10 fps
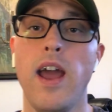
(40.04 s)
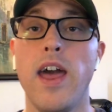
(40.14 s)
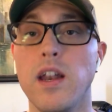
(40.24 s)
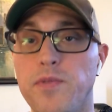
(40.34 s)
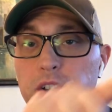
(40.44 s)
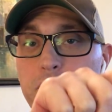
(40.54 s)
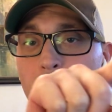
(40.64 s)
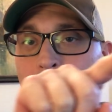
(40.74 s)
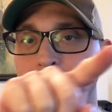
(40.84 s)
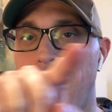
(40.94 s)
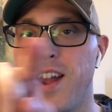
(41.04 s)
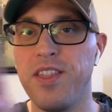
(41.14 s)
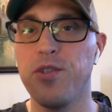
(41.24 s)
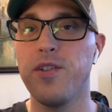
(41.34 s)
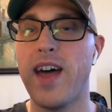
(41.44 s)
And if you draw a line
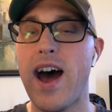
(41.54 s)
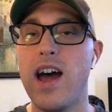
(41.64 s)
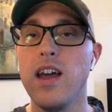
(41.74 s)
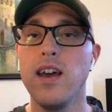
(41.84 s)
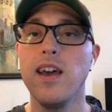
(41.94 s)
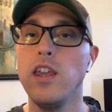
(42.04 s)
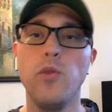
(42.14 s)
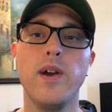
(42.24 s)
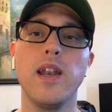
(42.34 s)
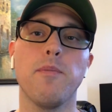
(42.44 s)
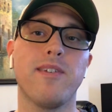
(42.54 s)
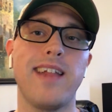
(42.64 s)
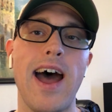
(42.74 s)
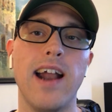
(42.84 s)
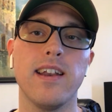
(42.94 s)
through that, you end up
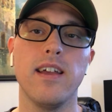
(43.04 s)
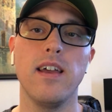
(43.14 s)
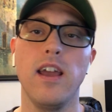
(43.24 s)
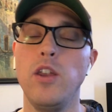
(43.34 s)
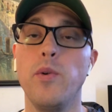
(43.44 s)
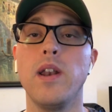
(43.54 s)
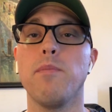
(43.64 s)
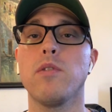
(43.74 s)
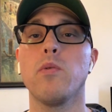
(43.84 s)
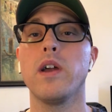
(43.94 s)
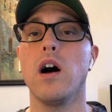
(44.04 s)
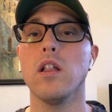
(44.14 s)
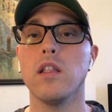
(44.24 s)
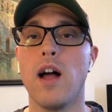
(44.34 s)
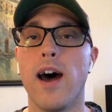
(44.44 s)
stagnant and you end up doing a
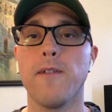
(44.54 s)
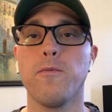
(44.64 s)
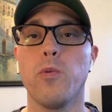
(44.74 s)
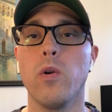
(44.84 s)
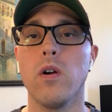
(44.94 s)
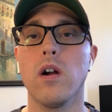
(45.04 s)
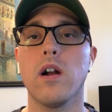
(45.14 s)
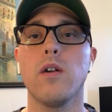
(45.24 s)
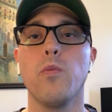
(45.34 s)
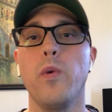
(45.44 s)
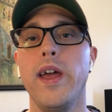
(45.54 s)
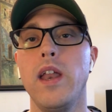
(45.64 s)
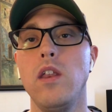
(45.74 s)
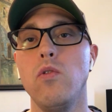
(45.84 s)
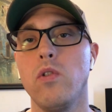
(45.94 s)
lot of work
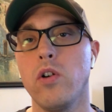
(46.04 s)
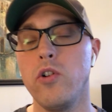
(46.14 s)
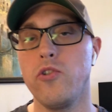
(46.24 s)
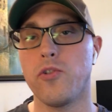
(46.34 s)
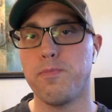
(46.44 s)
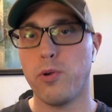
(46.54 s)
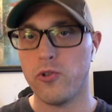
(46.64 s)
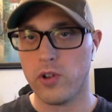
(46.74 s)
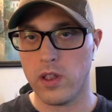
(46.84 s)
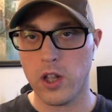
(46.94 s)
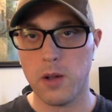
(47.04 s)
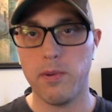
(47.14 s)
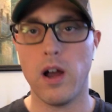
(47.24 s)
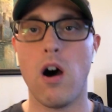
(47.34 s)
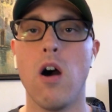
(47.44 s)
when you could just push a little
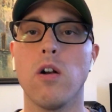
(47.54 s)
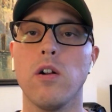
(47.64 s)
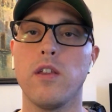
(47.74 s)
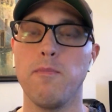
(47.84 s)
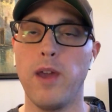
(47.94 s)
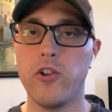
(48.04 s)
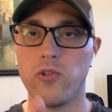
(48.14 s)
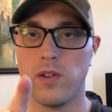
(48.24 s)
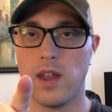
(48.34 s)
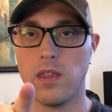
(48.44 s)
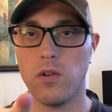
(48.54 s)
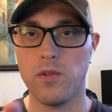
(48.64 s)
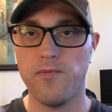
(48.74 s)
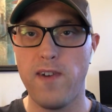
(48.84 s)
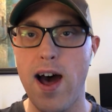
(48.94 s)
bit harder to make sure that those
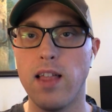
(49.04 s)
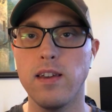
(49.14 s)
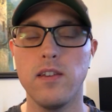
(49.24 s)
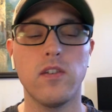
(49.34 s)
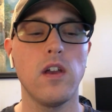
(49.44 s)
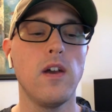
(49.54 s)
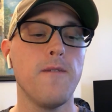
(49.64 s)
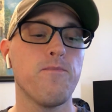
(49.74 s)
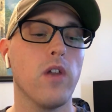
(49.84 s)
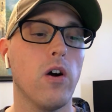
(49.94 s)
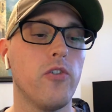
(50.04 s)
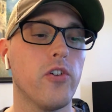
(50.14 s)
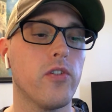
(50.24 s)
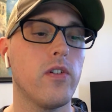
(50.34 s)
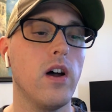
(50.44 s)
valleys are
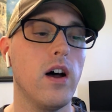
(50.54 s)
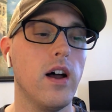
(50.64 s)
just,